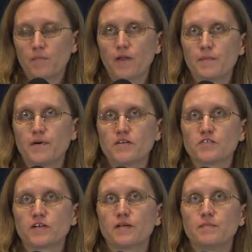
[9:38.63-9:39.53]
blood
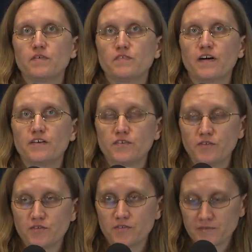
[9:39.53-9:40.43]
pressure can be
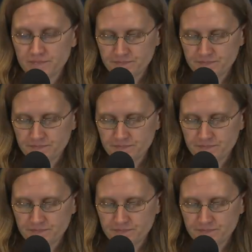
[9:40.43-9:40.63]
fine-tuned.